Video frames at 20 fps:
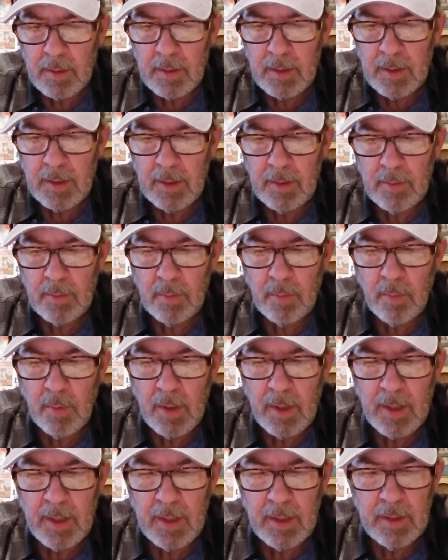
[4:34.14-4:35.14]
Either
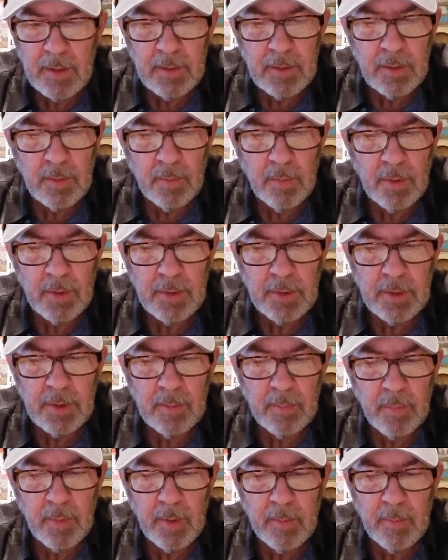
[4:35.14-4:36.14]
way, to
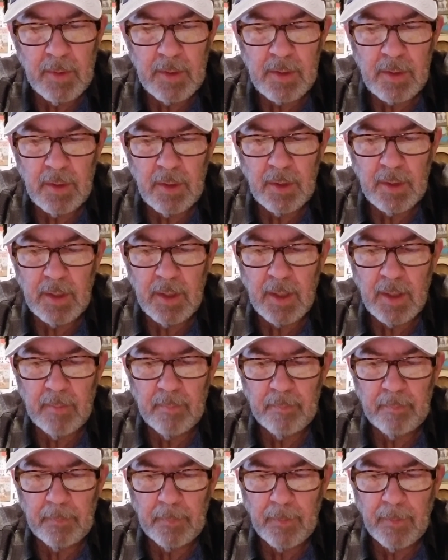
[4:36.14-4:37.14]
worship, we must look up.
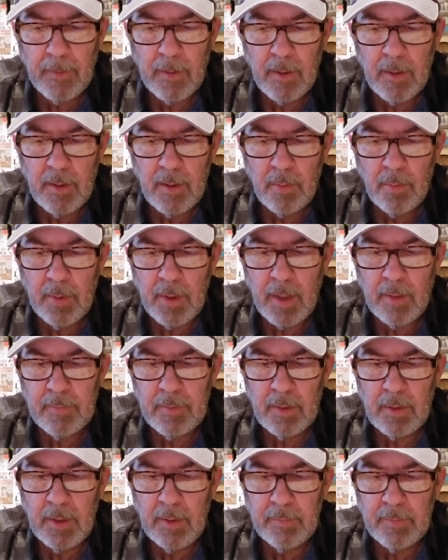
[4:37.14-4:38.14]
We have
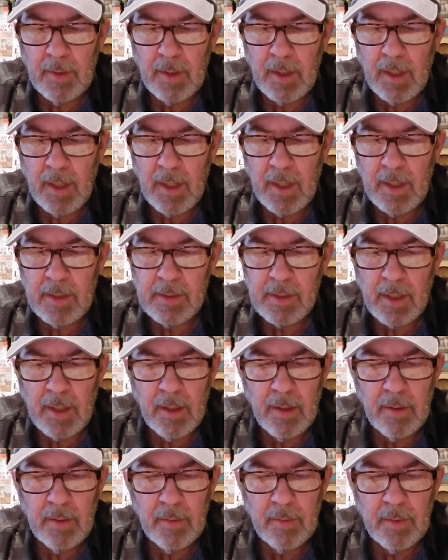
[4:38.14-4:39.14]
to lift our eyes
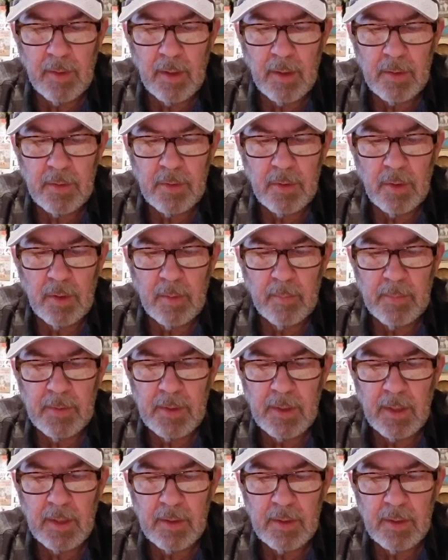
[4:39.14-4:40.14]
higher than our
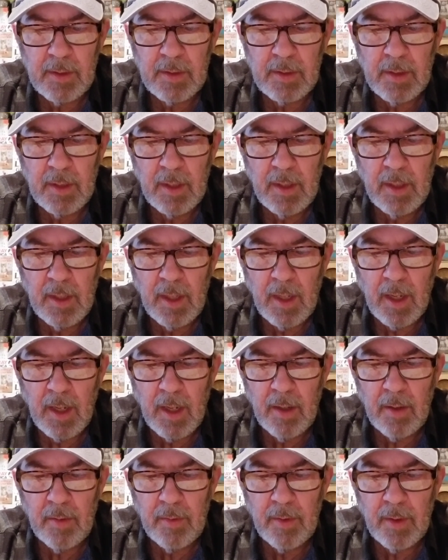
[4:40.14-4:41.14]
circumstances,
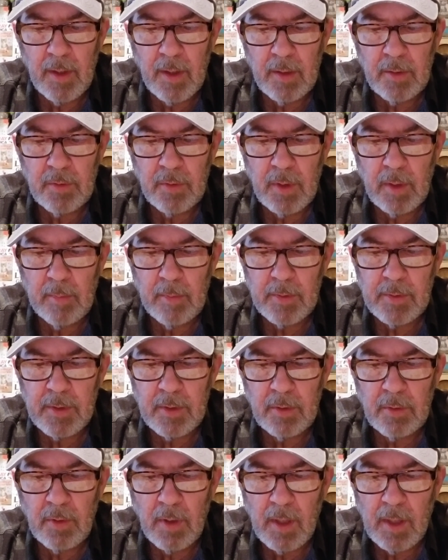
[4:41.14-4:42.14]
higher than our troubles
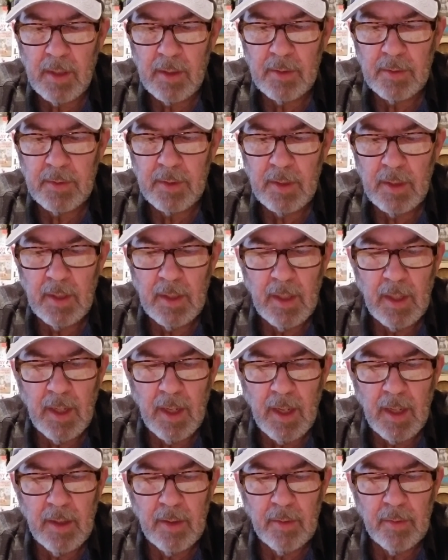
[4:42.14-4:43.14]
and trials,
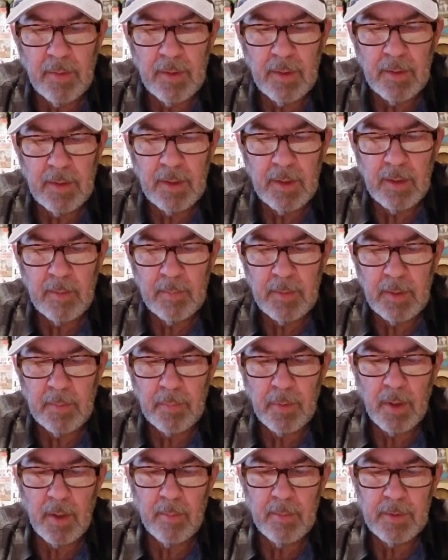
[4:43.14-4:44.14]
higher than the empty
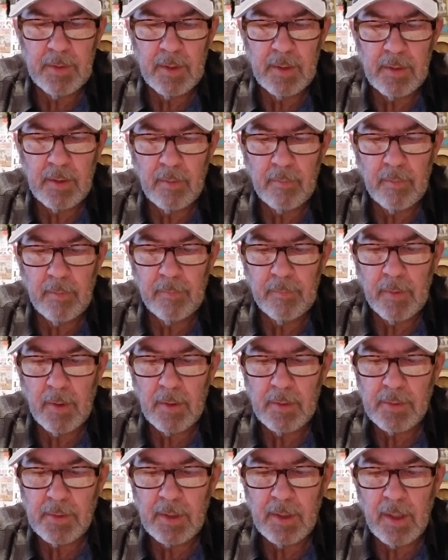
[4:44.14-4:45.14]
promises of the
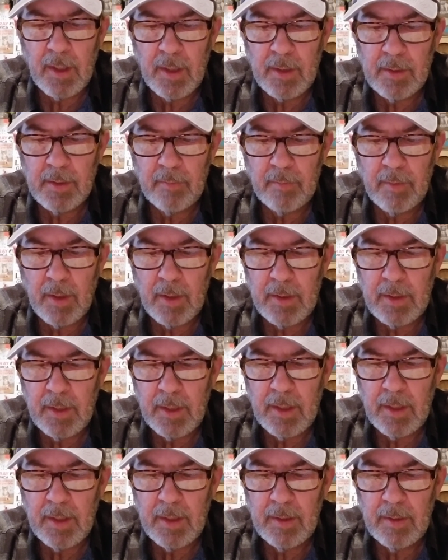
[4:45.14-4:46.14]
false gods of our
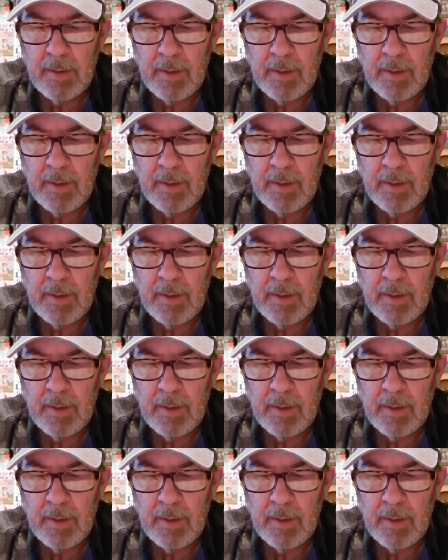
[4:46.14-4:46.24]
day